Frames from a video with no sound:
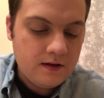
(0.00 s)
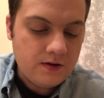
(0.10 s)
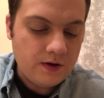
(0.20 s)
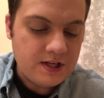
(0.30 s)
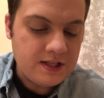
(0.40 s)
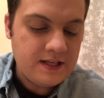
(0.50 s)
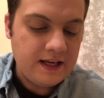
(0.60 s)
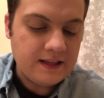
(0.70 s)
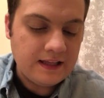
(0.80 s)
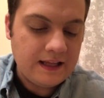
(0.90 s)
So I just
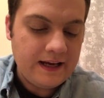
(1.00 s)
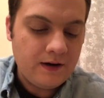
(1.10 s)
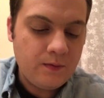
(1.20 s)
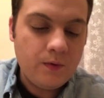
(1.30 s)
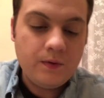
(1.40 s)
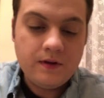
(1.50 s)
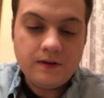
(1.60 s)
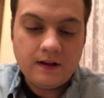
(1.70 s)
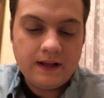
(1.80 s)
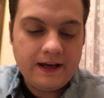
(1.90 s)
take the lighter,
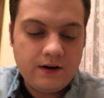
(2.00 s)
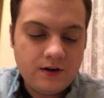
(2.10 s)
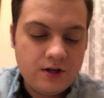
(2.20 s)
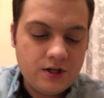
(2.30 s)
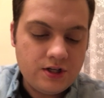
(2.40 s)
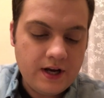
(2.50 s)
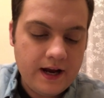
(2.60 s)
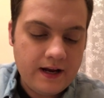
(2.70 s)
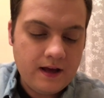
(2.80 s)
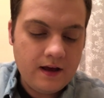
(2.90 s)
the lighter
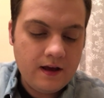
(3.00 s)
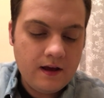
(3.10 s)
shade